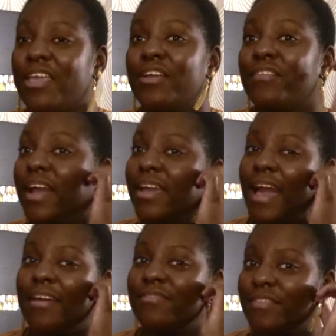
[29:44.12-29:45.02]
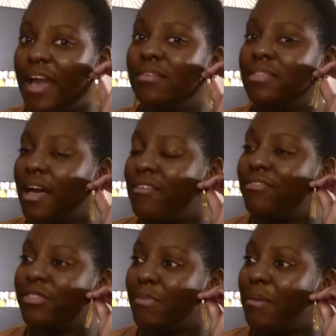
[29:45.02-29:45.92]
And you're right. I found love
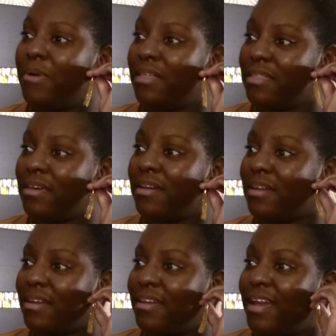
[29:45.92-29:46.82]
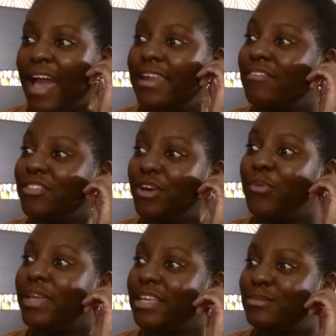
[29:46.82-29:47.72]
with my mother. I never
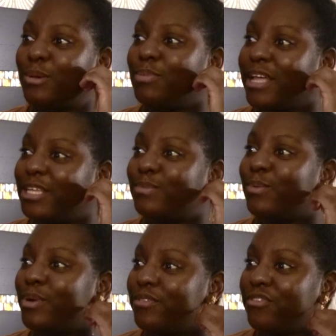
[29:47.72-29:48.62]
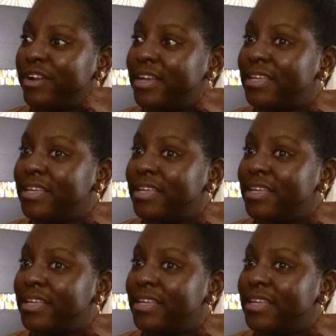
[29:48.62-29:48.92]
thought we'd get to a place where we're friends.